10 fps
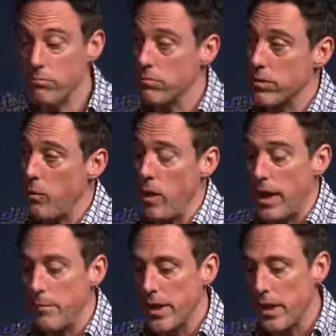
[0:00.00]
That's not why.
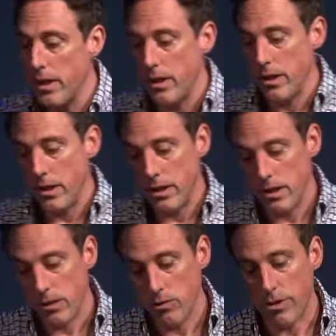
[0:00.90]

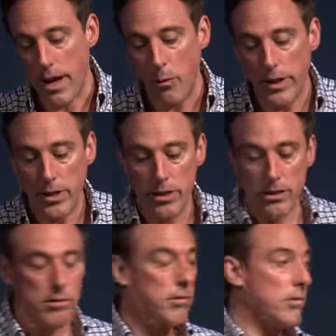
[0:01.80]
So that we
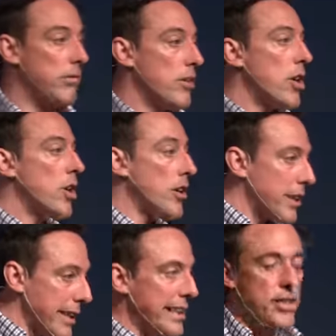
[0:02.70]
could
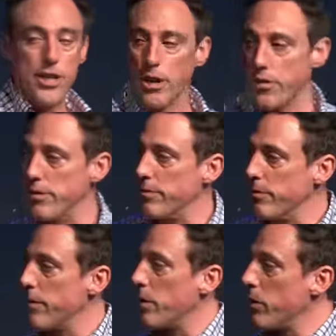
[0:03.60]
hurt each other
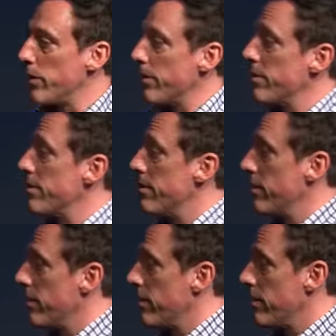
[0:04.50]
with our words.
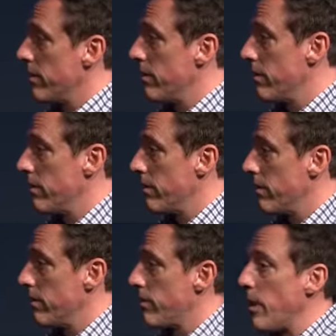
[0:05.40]

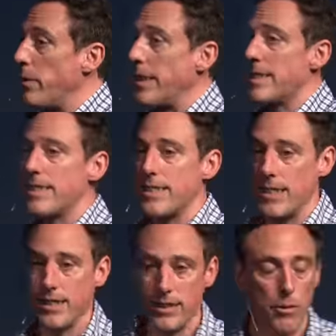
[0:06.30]
So that we could
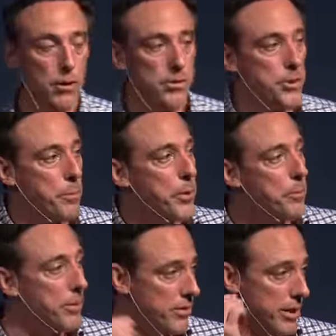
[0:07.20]
sin. That wasn't the
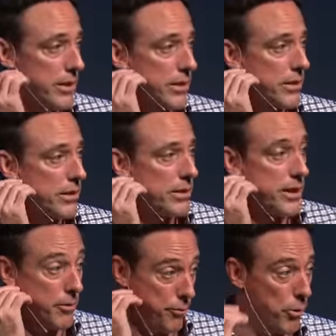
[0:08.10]
purpose here. He
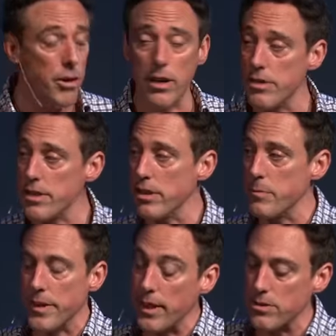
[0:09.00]
died for our sins,
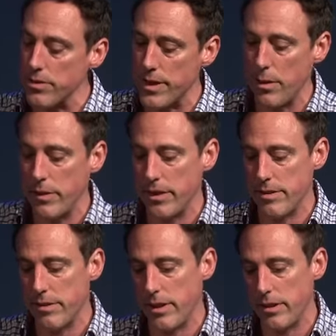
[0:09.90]
but not so that we could
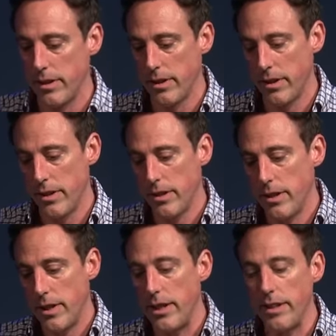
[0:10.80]
sin.
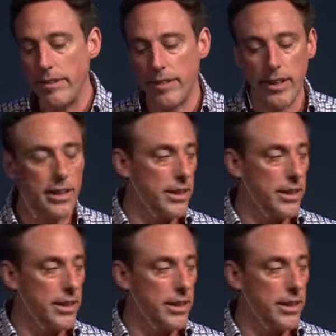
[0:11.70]
He didn't take